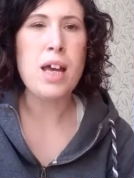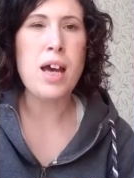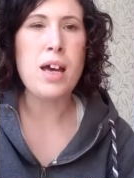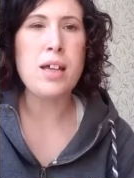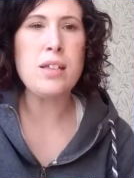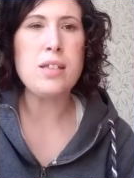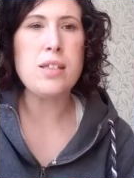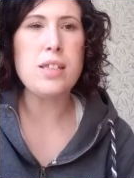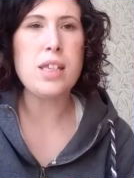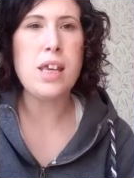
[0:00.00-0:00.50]

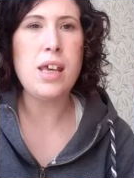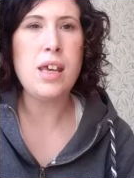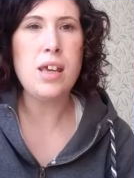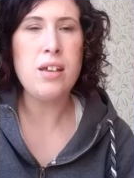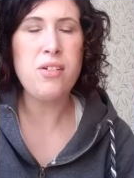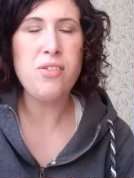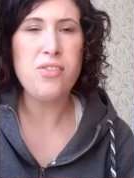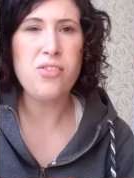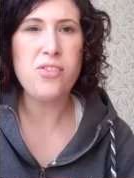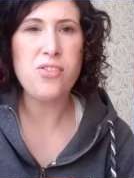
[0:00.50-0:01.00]
And
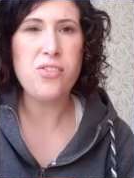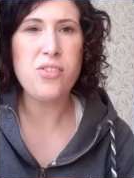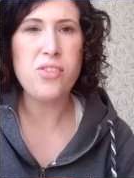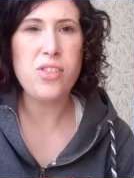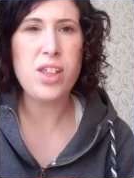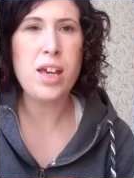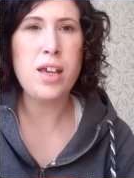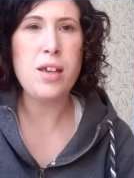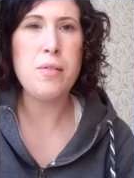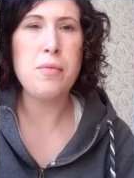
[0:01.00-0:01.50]
if
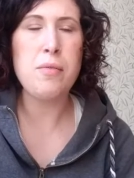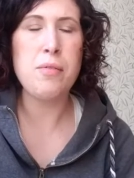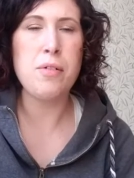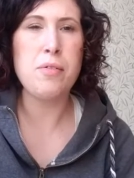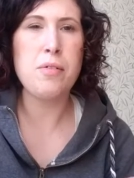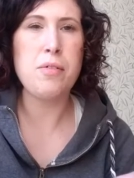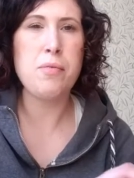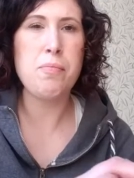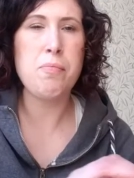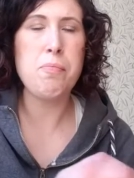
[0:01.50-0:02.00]
they
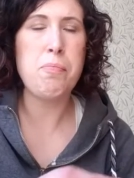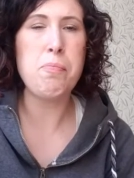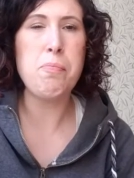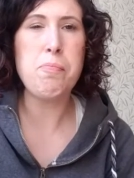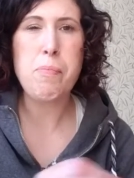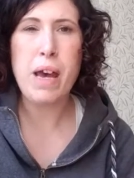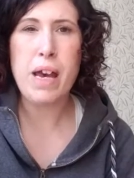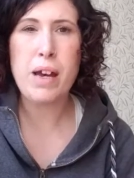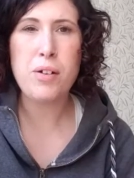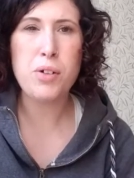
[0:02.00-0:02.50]

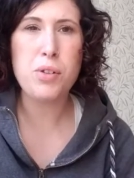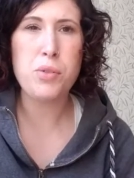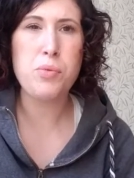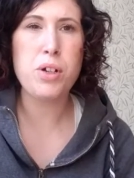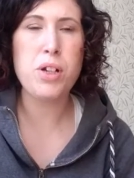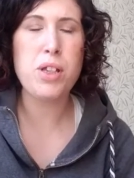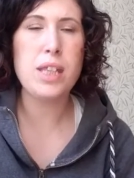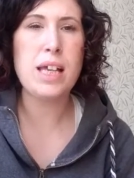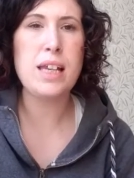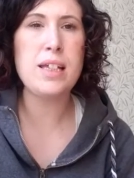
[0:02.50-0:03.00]
mouth
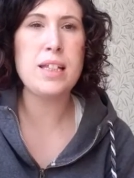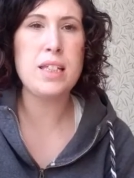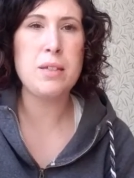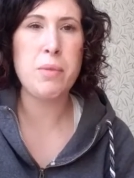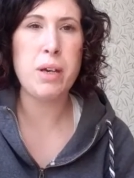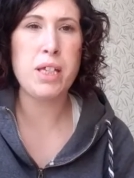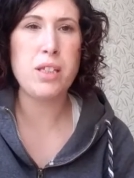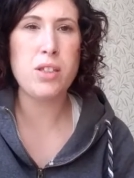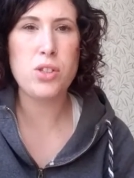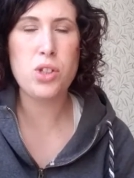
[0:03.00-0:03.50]
one of their
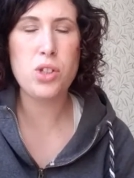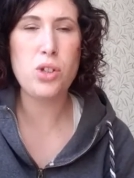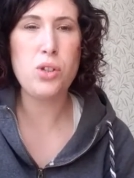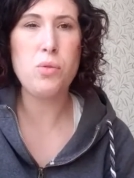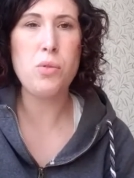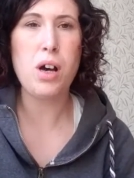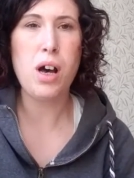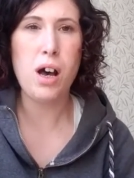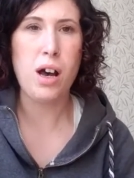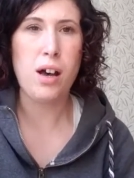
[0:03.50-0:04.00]
litter mates
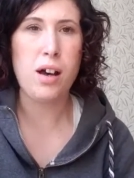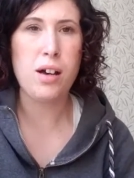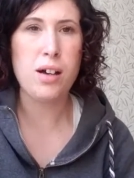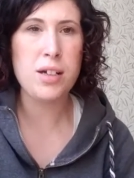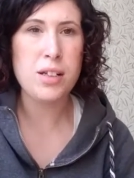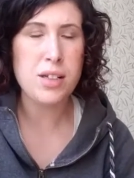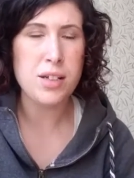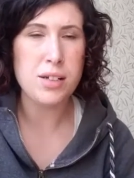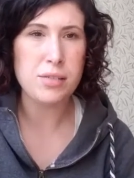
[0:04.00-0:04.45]
too hard,